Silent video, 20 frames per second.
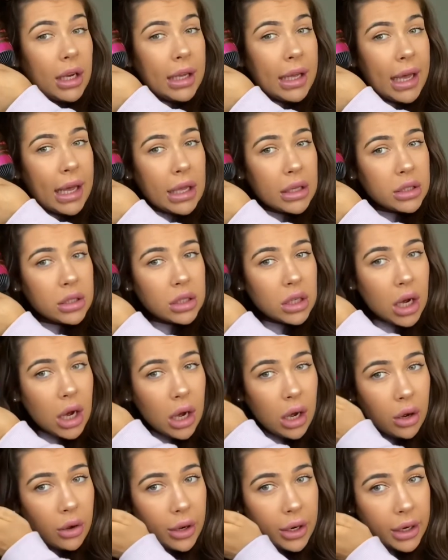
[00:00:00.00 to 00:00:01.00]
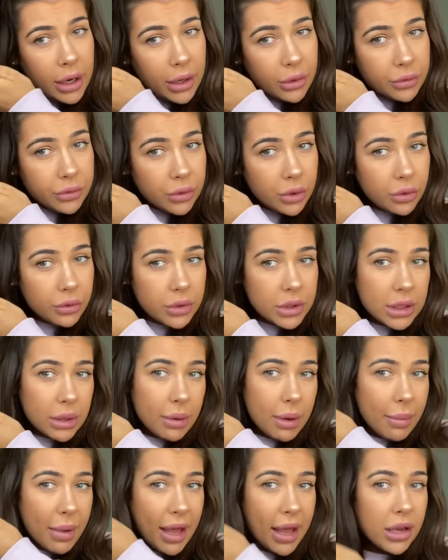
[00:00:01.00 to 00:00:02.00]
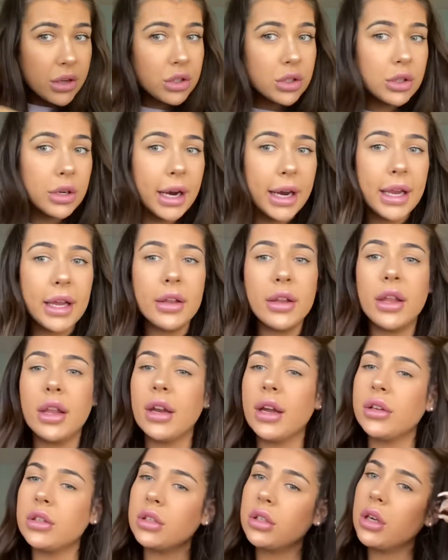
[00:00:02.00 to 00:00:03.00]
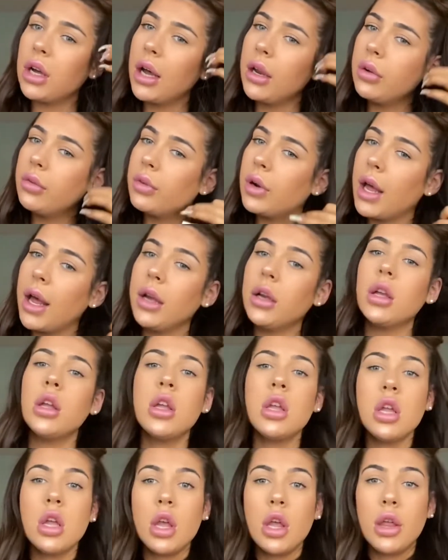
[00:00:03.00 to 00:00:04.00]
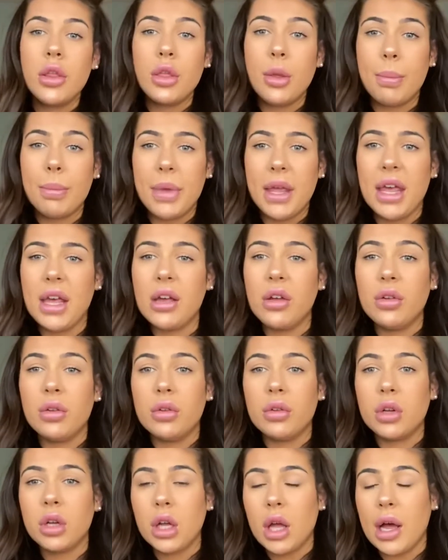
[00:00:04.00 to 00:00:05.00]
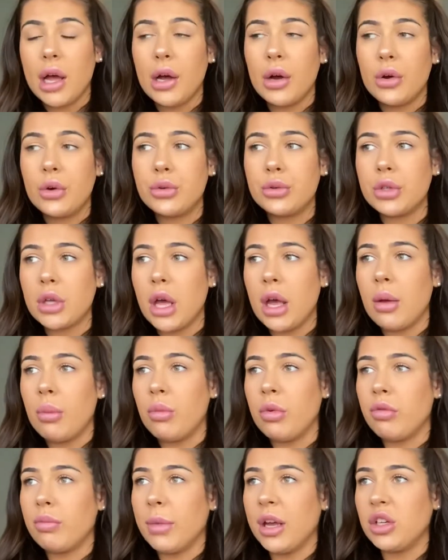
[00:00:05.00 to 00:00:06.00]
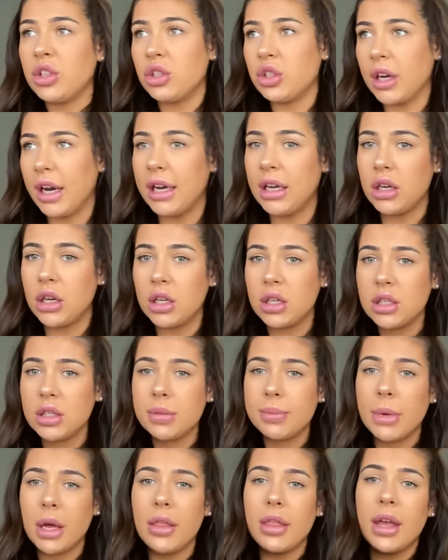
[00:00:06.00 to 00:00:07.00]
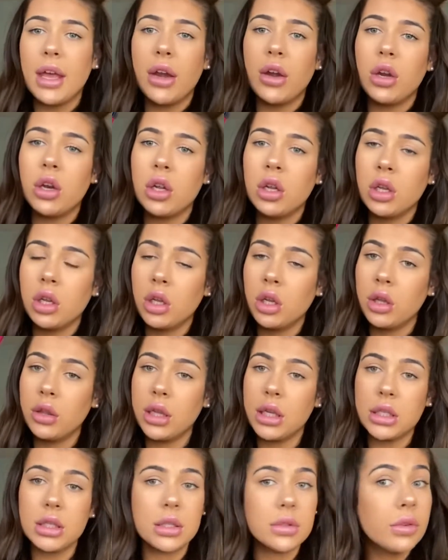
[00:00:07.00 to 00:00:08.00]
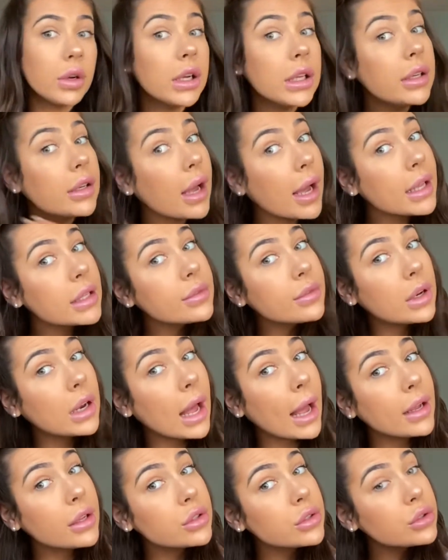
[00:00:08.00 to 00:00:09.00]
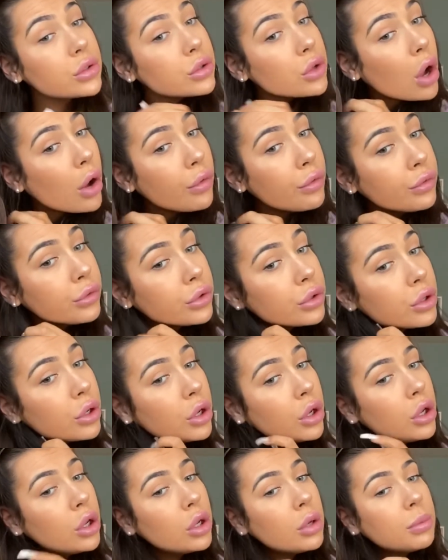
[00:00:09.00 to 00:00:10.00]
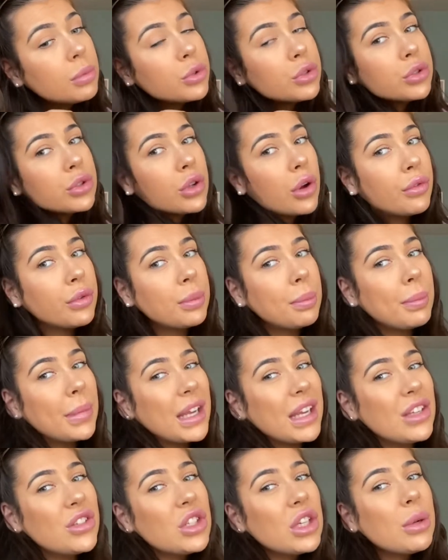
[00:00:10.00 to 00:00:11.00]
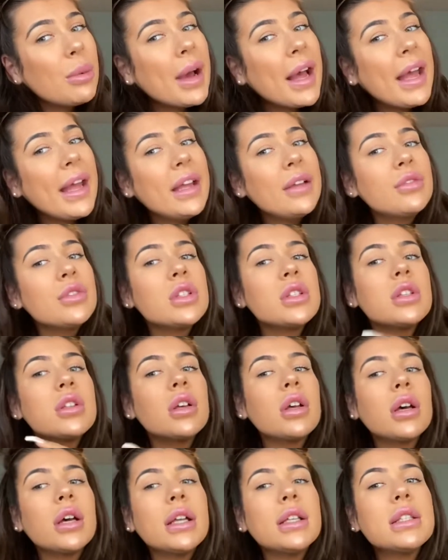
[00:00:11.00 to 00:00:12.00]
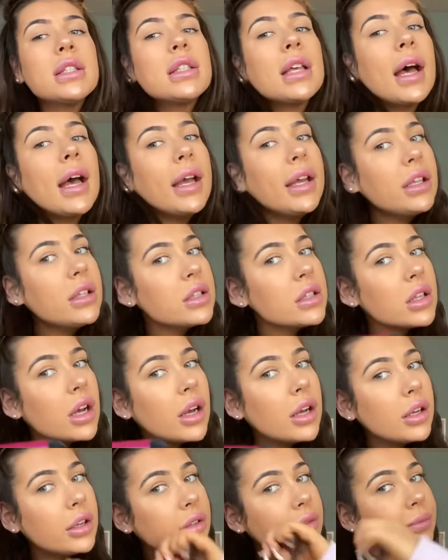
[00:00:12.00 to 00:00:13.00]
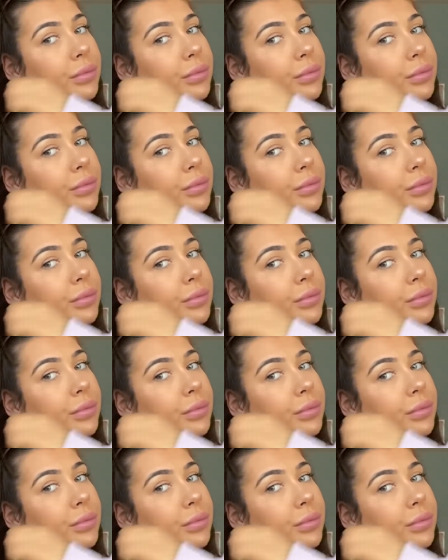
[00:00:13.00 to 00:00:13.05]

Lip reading: hairstyle and I obviously wear my hair straight, and then I do kind of like the big curls with my straighteners, but then this is really nice for like soft, more soft beachy waves, I'd say. So